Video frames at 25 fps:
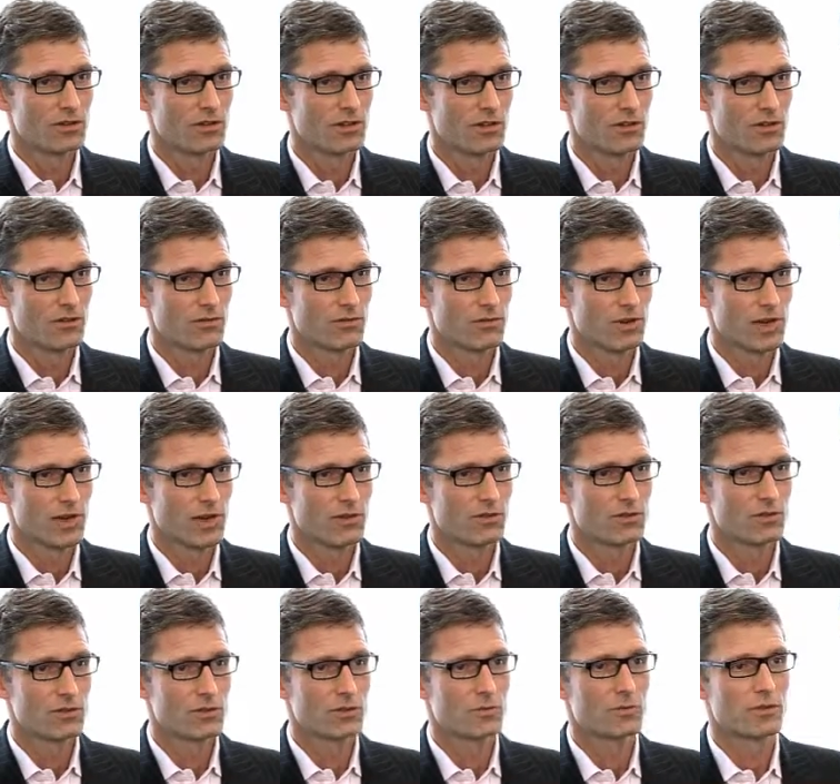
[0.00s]
look for an
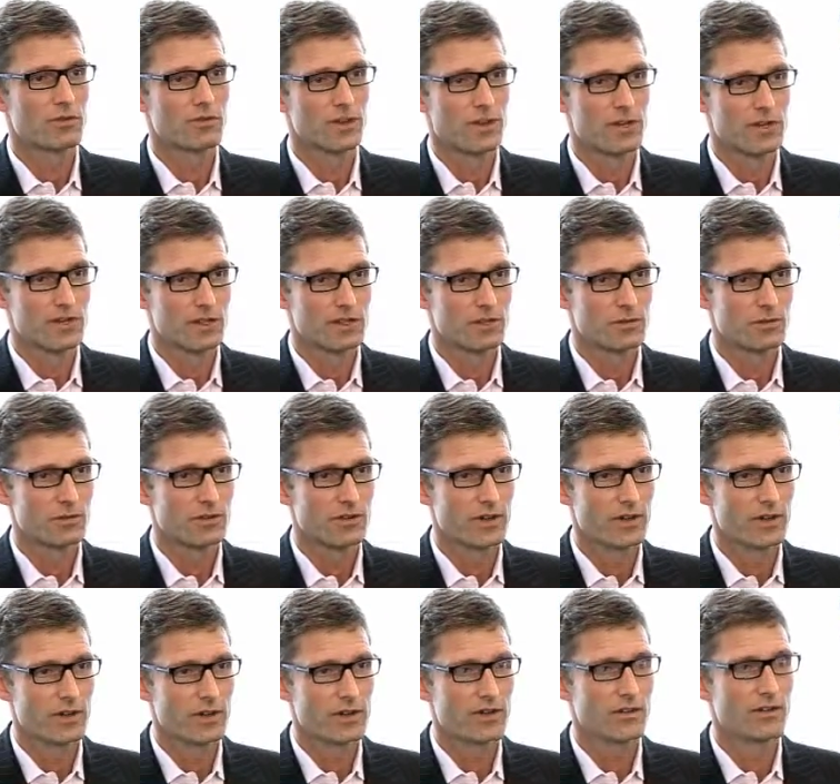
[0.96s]
outsourced provider to
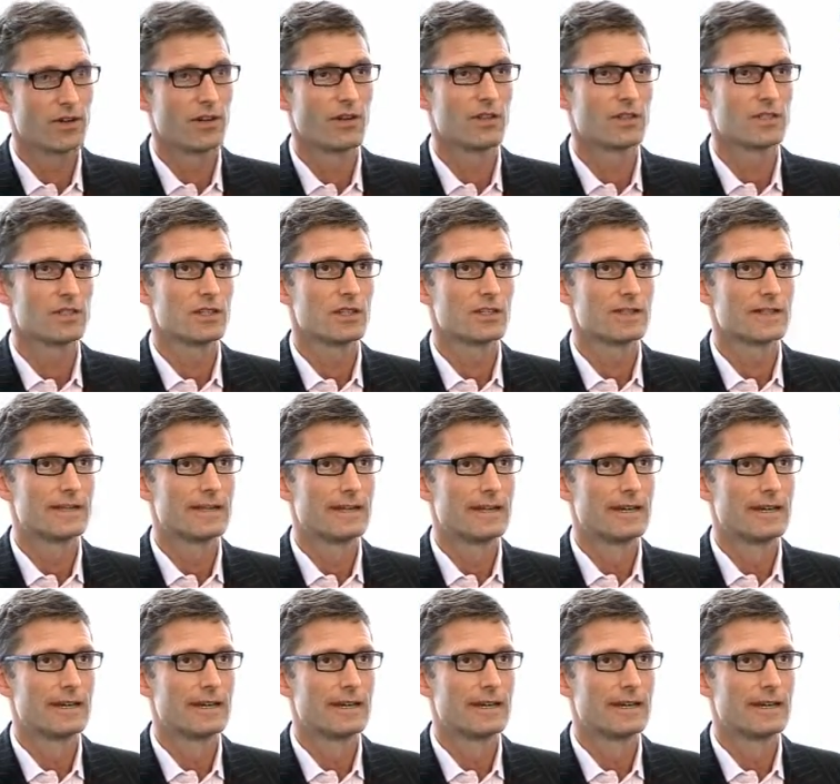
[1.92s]
provide those services.